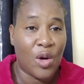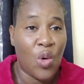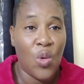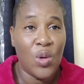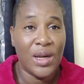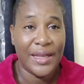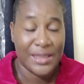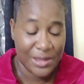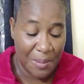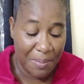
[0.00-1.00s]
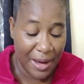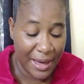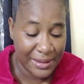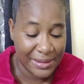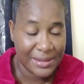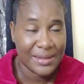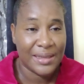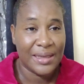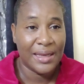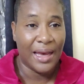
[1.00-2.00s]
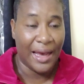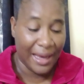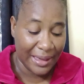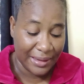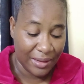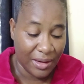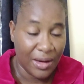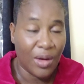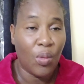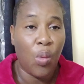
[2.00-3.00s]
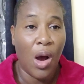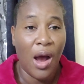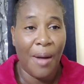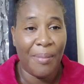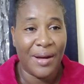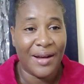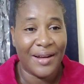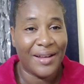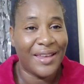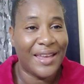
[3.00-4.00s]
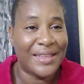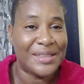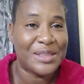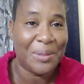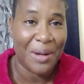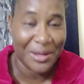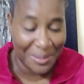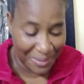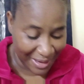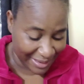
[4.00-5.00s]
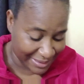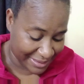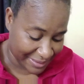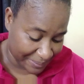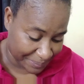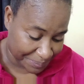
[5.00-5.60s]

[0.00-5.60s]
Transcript: Cool in some parts and warm in some other parts.